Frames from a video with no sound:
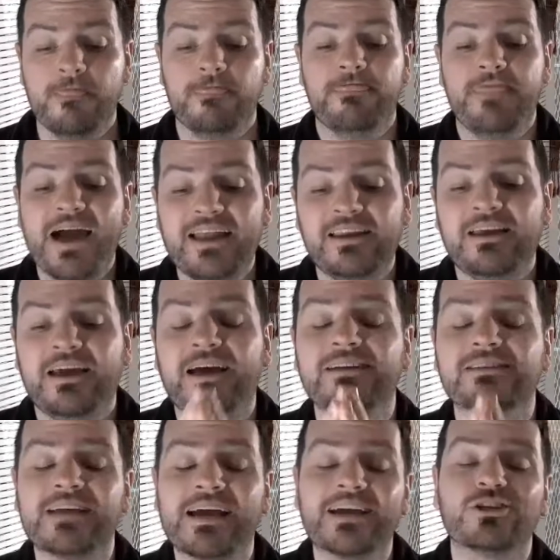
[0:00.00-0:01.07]
that
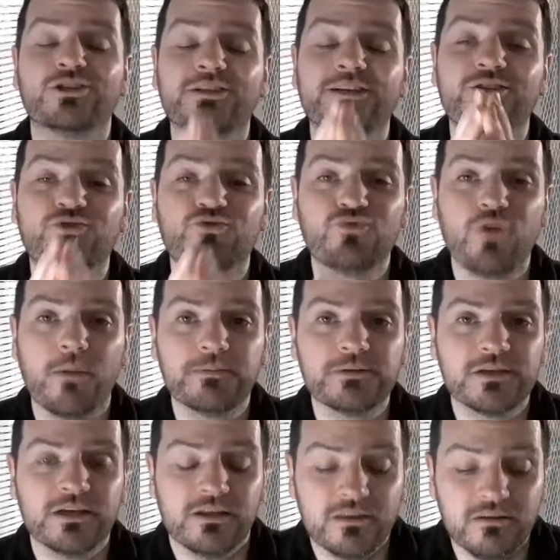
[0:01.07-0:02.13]
has actually
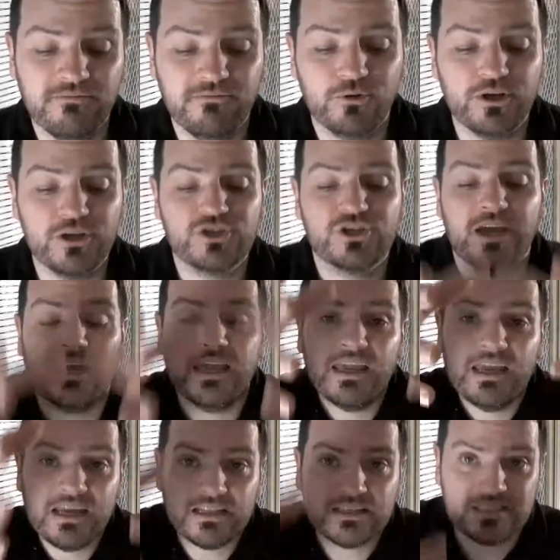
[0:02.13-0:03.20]
dropped the footage
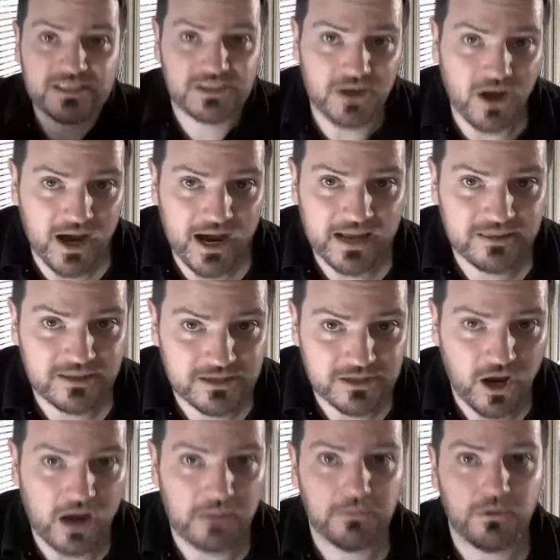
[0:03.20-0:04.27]
inside the
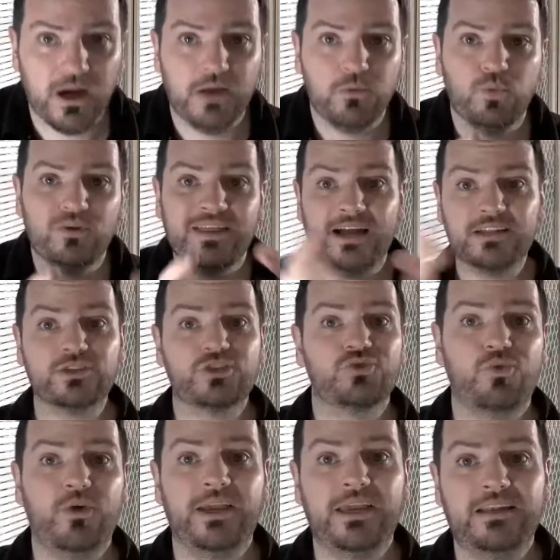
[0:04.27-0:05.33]
timeline without
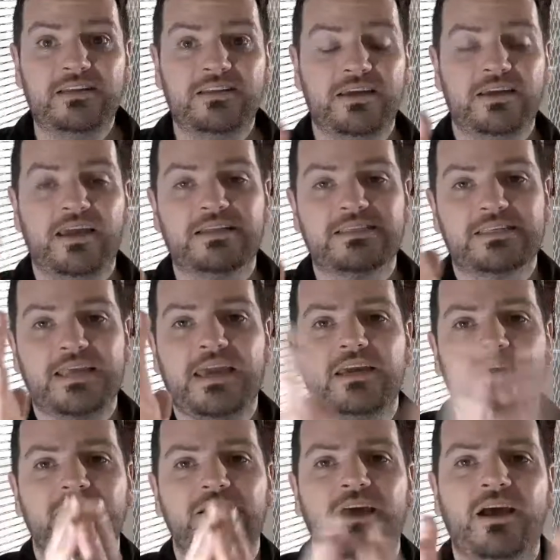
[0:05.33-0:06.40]
destroying anything. It's
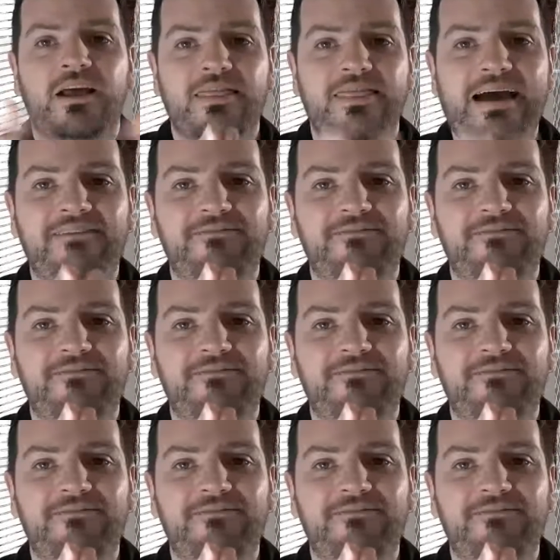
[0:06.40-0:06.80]
taken that